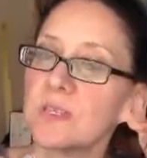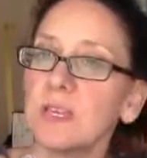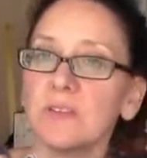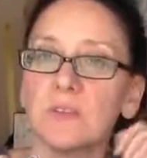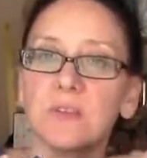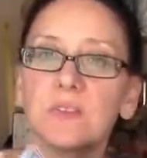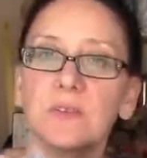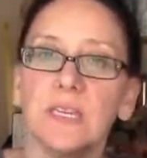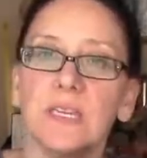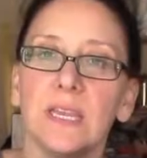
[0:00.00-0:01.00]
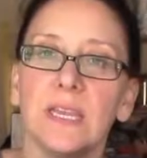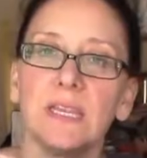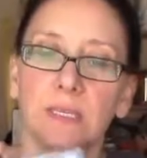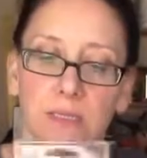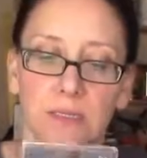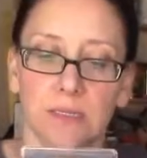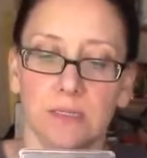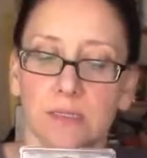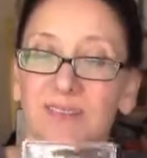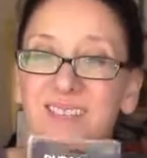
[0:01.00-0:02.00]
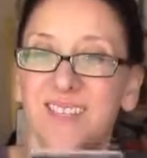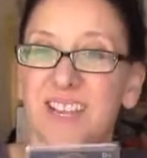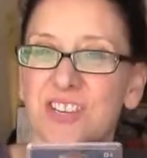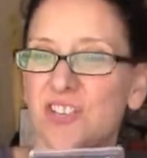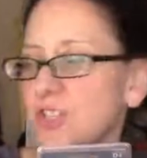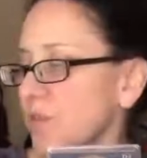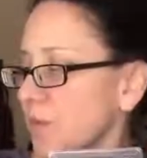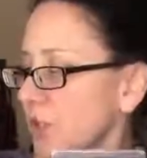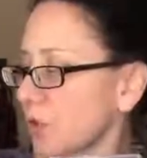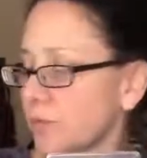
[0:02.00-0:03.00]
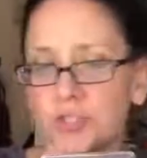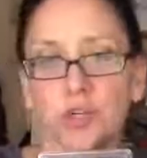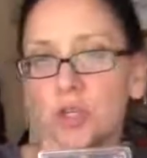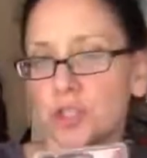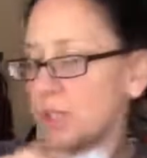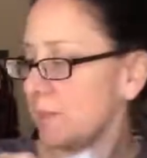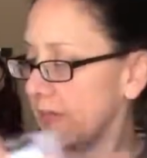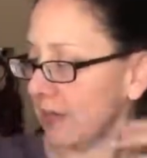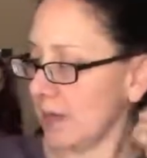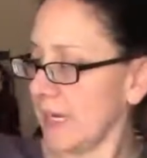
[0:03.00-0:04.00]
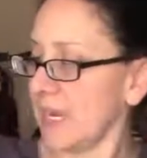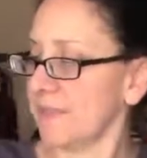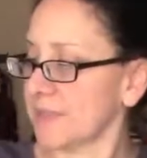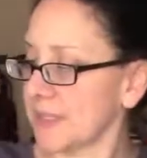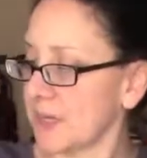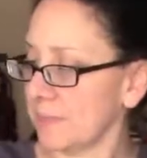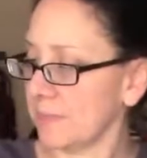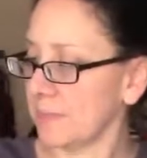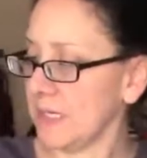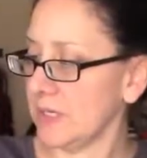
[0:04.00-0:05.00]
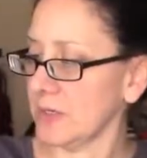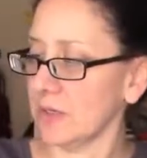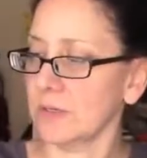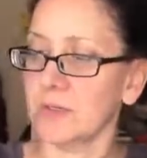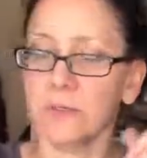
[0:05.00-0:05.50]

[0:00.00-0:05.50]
And you'll also need a gadget to recharge them in. I have some here.